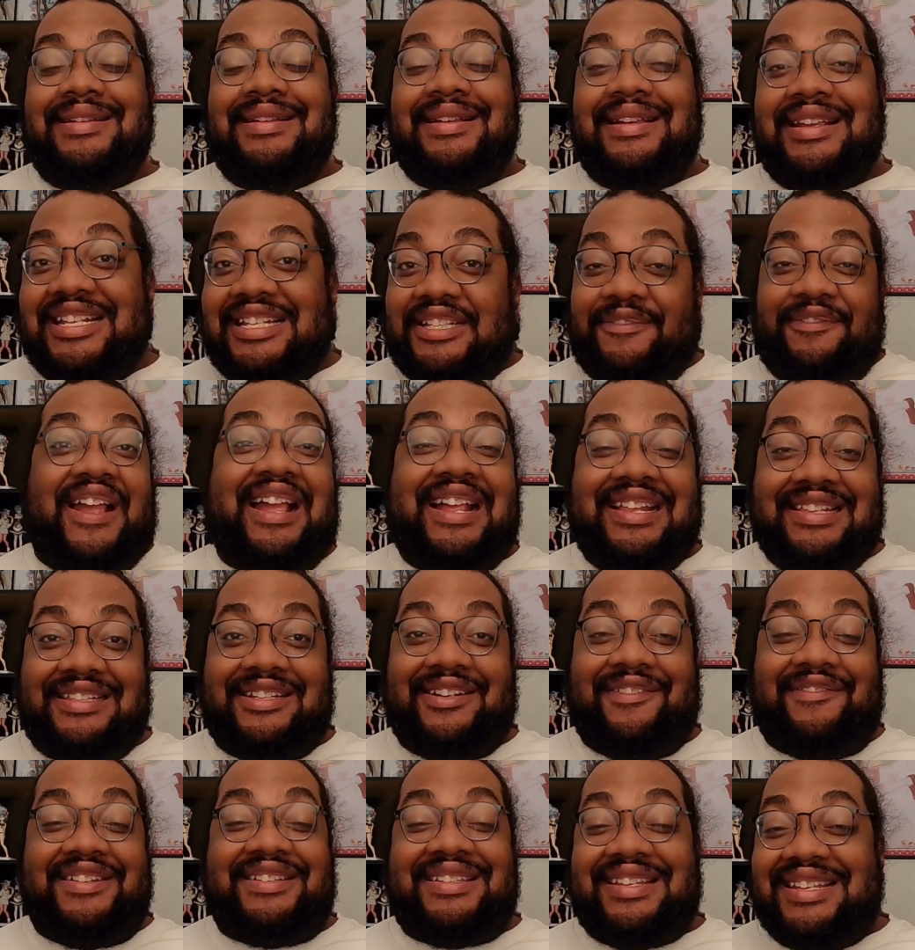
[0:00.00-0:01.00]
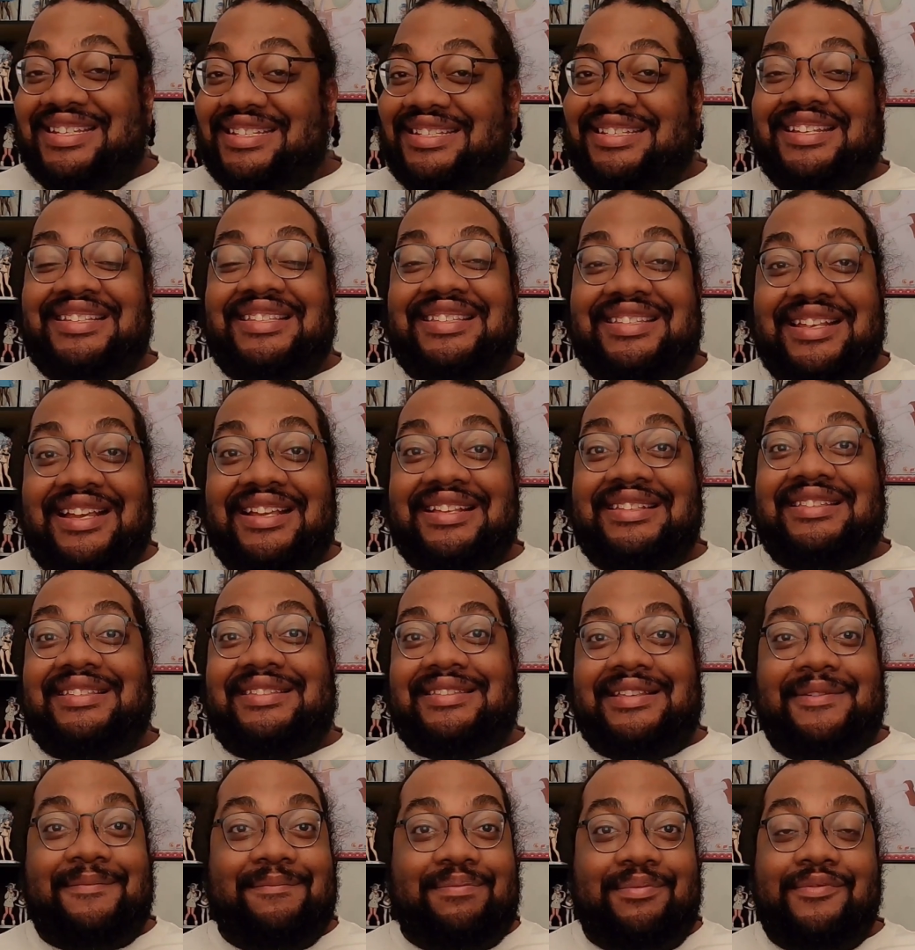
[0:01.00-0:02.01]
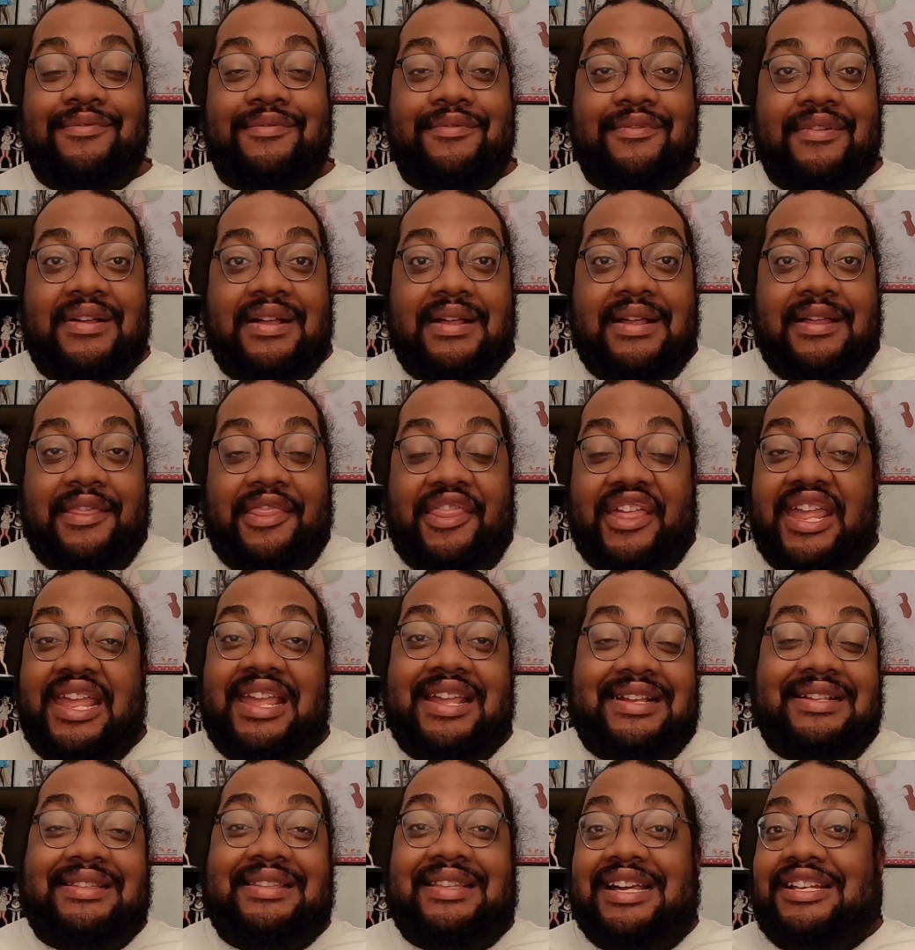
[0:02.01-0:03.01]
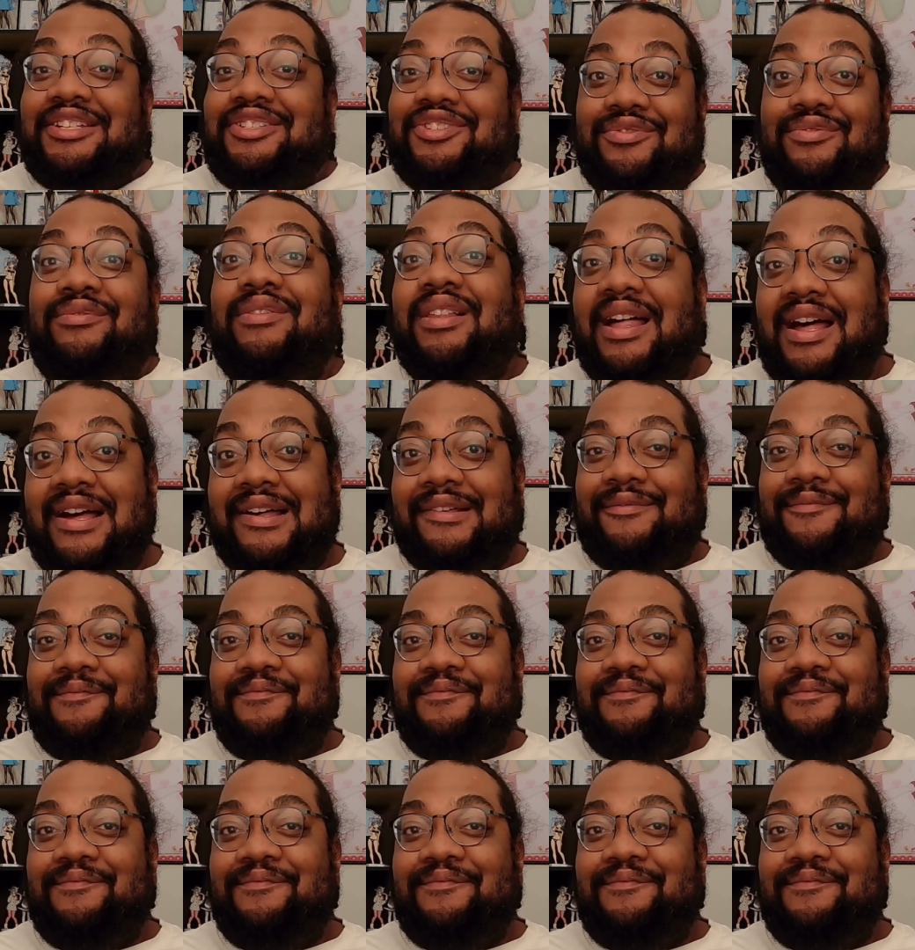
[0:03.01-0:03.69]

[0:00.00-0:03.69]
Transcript: it's fan service. It's just simple thing that you love.